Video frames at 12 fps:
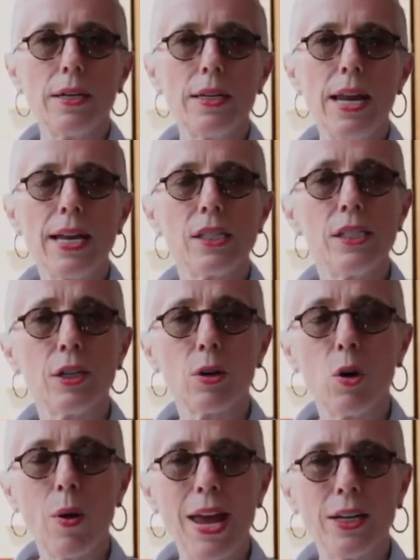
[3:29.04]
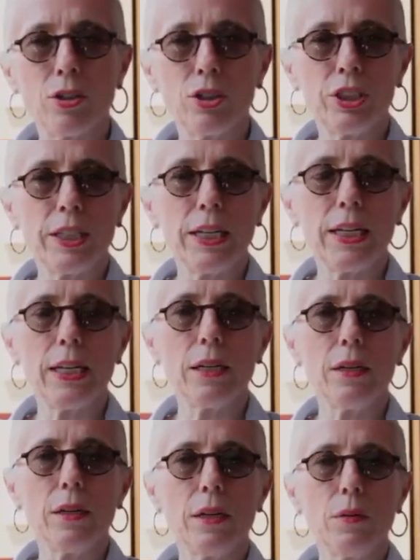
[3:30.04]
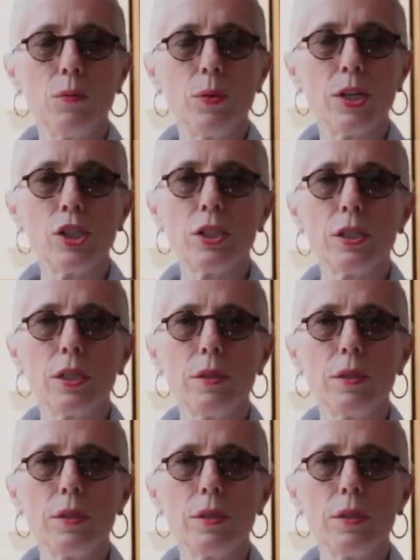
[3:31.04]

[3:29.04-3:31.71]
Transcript: net zero energy, which